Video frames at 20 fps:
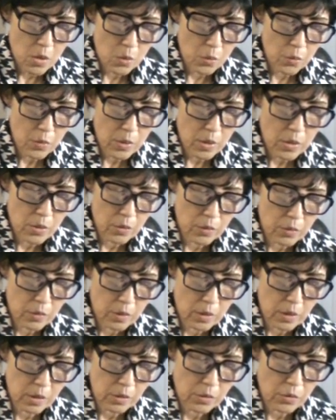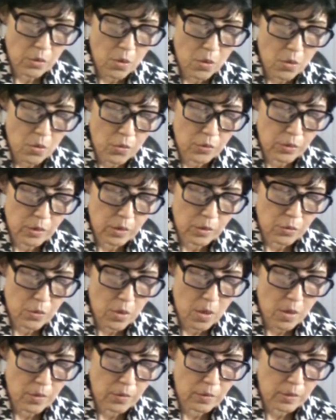wheel his horse
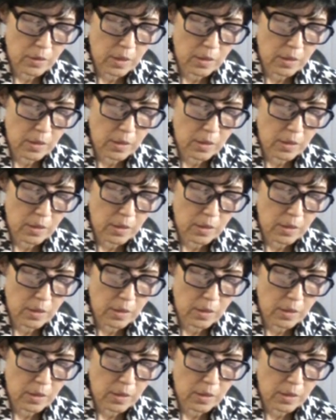round